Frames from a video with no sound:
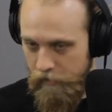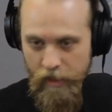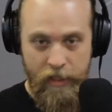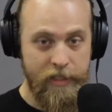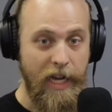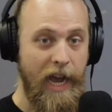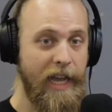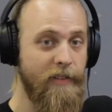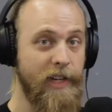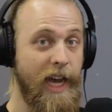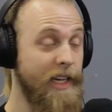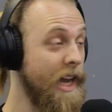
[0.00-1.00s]
because I
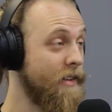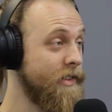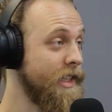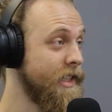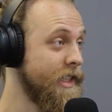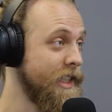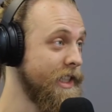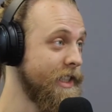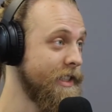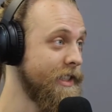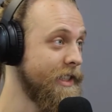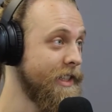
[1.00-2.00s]
haven't had caffeine
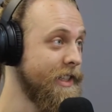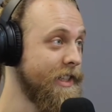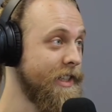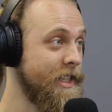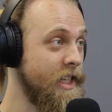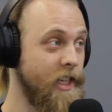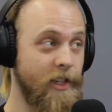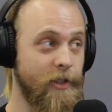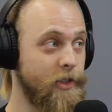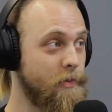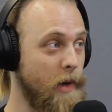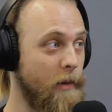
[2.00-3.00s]
in
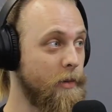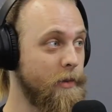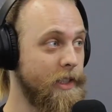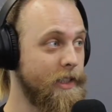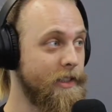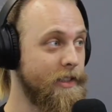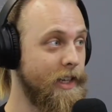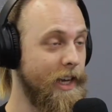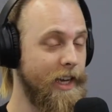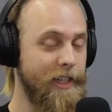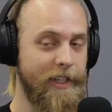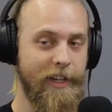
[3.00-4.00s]
years probably.
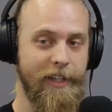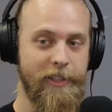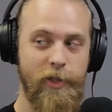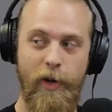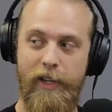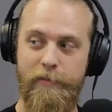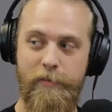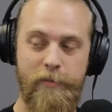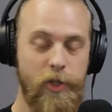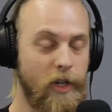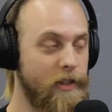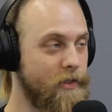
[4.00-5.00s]
And so I
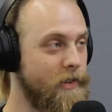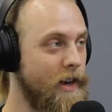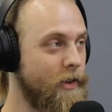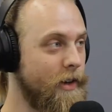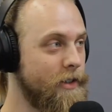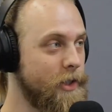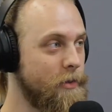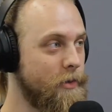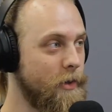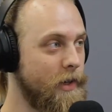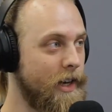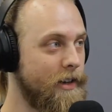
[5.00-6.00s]
chugged a 5-hour energy
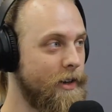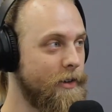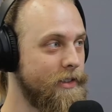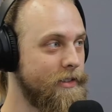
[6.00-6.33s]
before we got going.